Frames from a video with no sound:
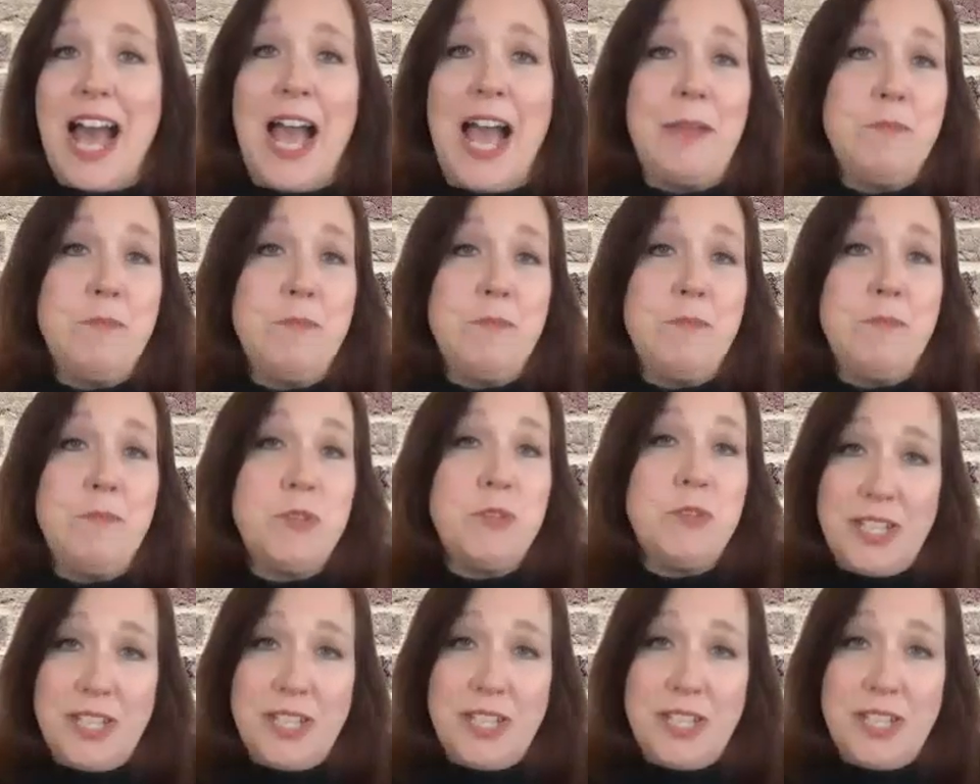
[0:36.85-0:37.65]
I'm
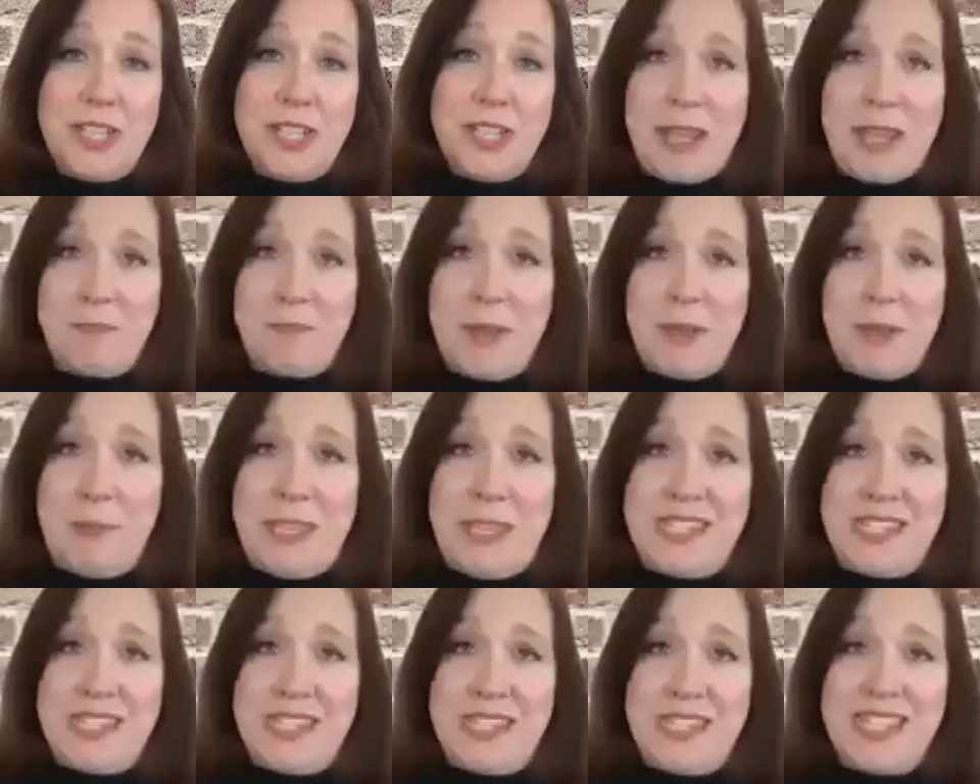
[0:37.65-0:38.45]
Julie Fleming. My
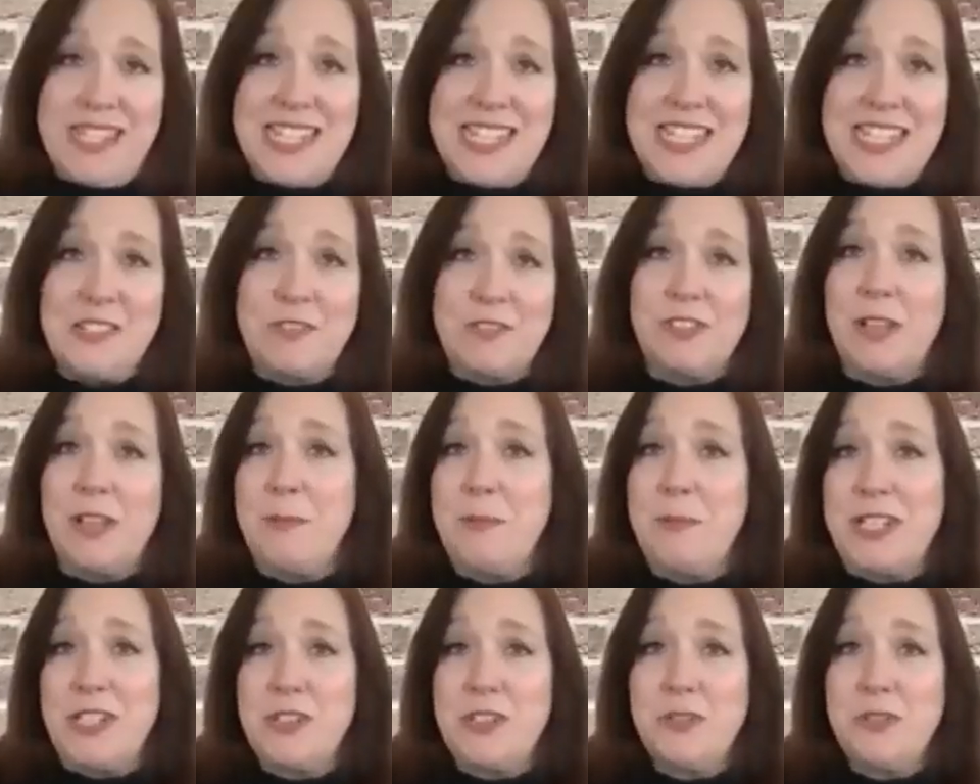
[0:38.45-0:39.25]
business is
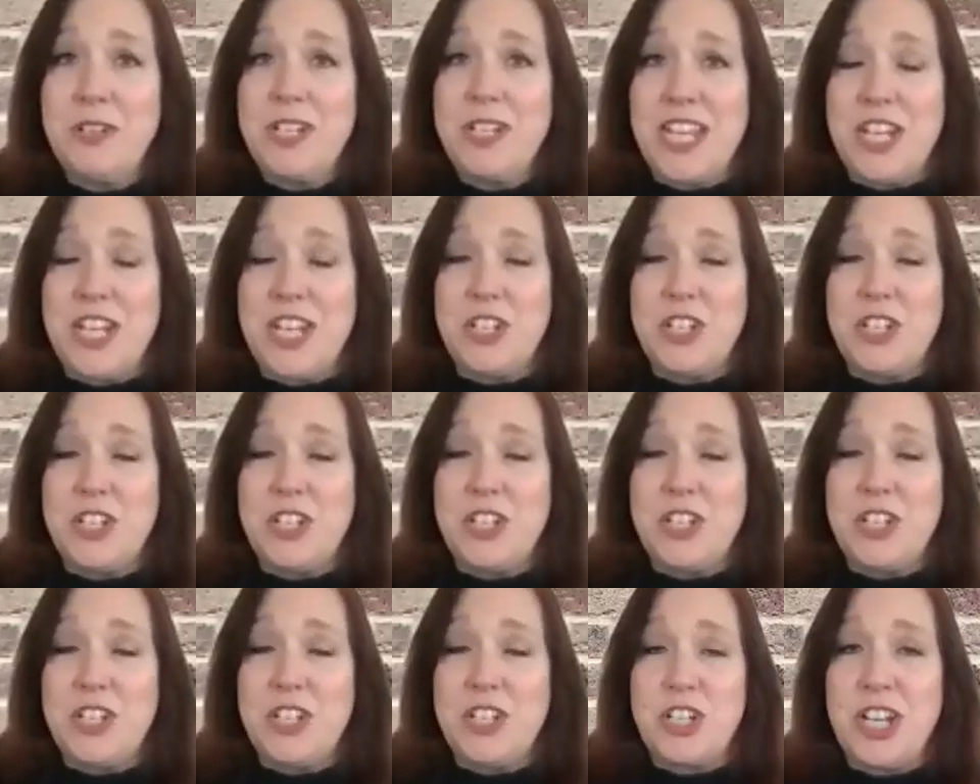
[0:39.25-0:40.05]
Fleming
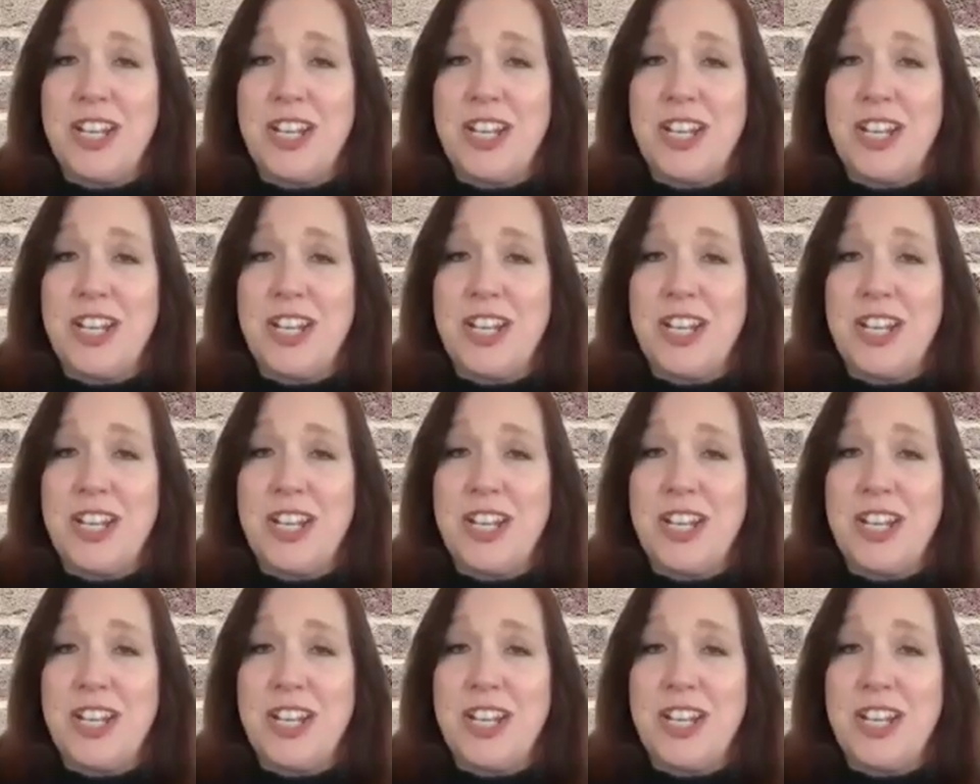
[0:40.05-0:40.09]
Strategic.